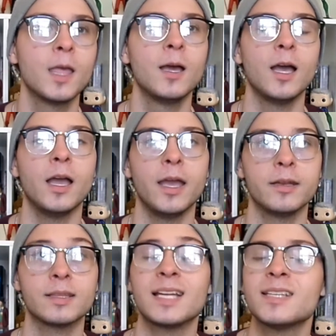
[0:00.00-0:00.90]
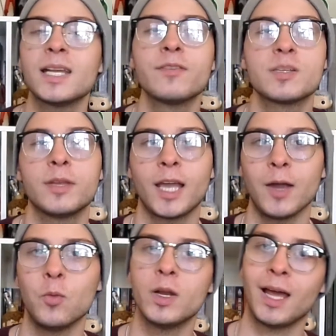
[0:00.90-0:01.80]
And that's not even something
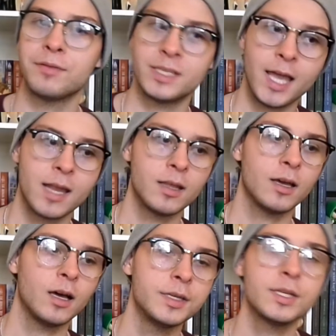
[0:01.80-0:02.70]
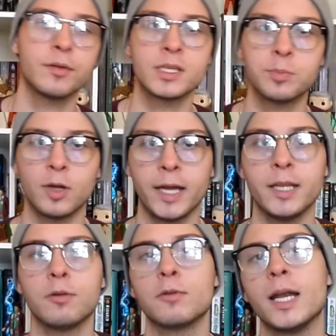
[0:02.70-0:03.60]
I would have said until this book. I
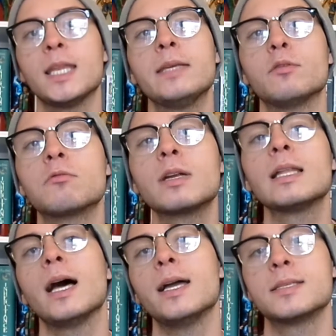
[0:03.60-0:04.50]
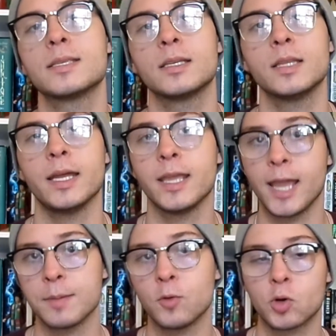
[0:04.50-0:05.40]
didn't even realize that he
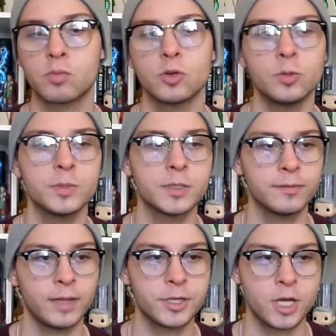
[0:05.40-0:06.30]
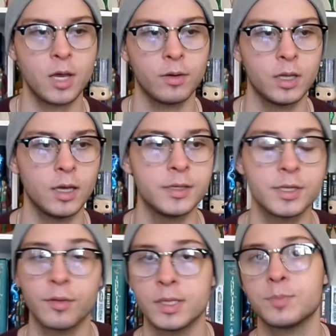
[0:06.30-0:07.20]
had more room to flesh out
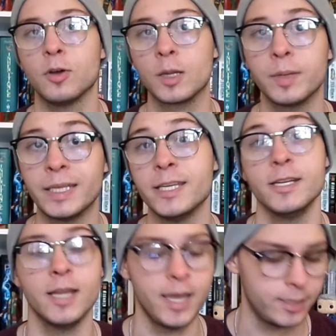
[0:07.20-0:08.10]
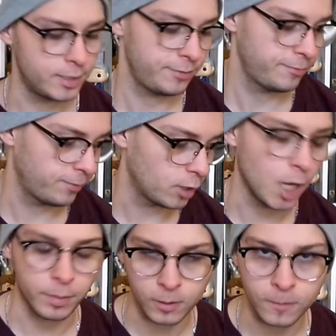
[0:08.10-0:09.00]
until this book, but he did, and it's
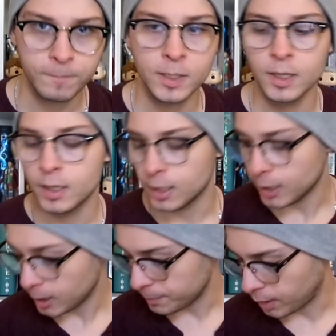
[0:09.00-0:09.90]
phenomenal. I'm